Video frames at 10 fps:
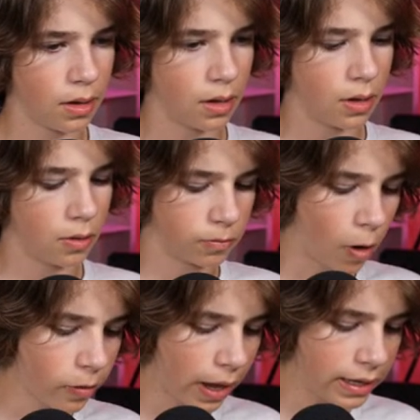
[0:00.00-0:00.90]

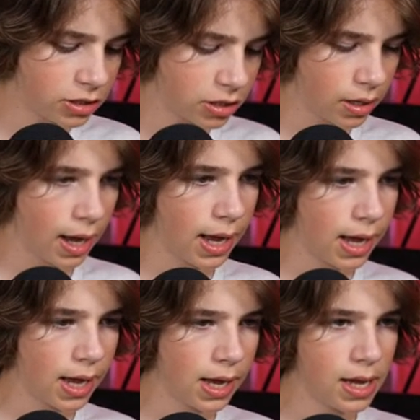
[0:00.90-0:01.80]
Rogue agent.
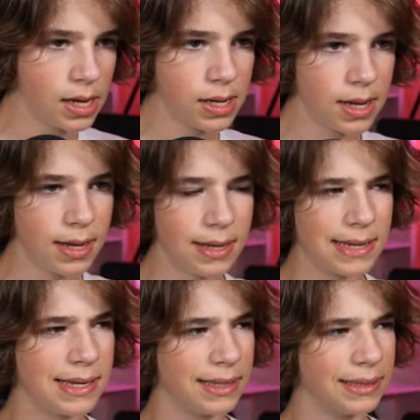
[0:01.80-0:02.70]
Uh,
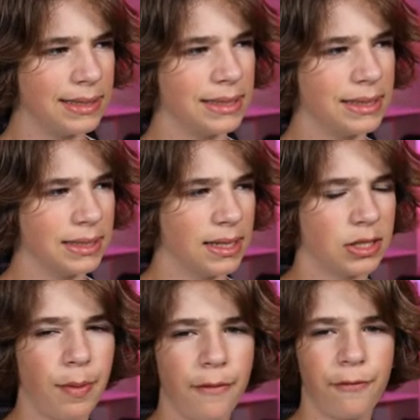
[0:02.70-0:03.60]
it's a
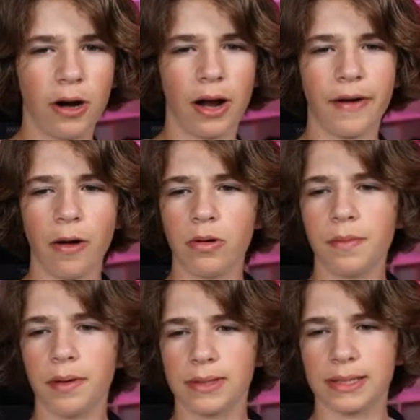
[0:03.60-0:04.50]
bit far off. I wouldn't be
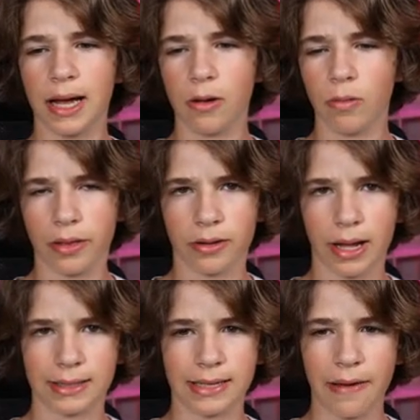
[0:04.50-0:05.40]
able to tell whether
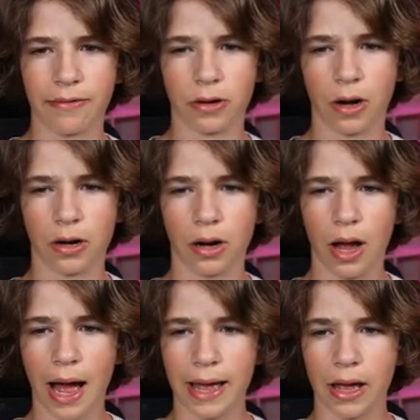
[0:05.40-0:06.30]
that's seven or
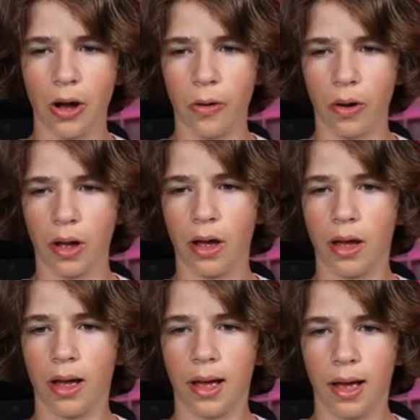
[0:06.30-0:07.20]
IO.
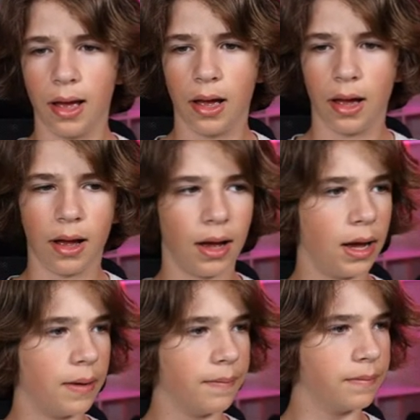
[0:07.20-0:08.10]

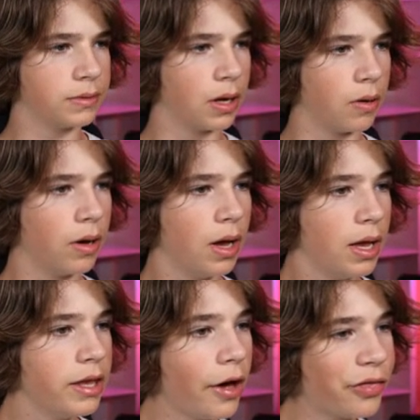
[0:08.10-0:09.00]
Um, so
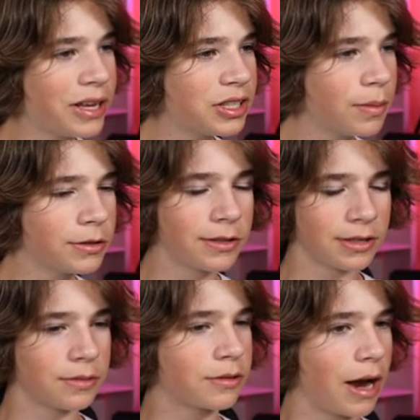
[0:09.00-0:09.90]
yo, thank you so much for the
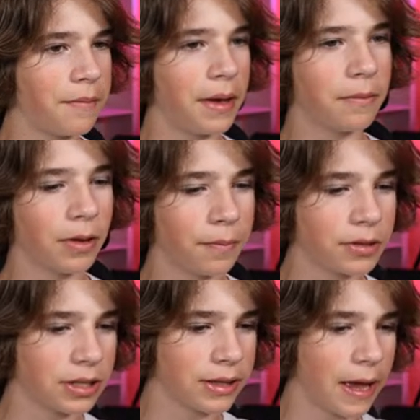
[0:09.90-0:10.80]
subscribe, man. Really
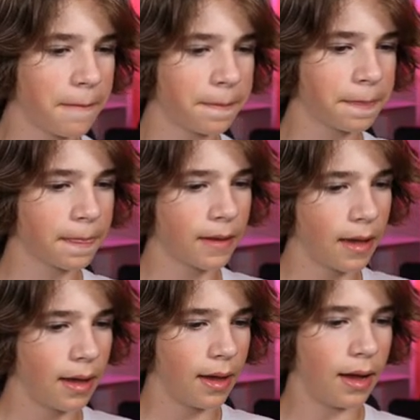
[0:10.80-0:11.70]
appreciate that.
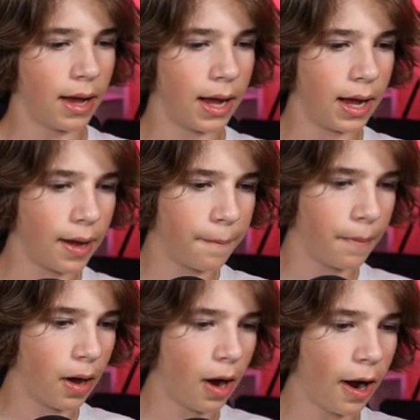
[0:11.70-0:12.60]
Um,
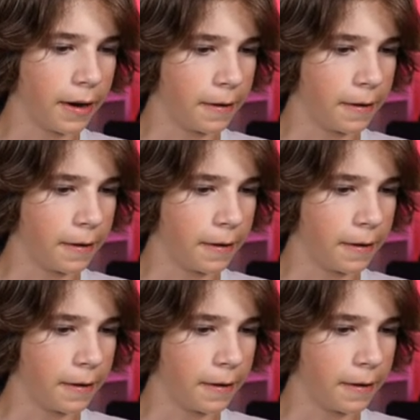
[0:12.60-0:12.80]
all right.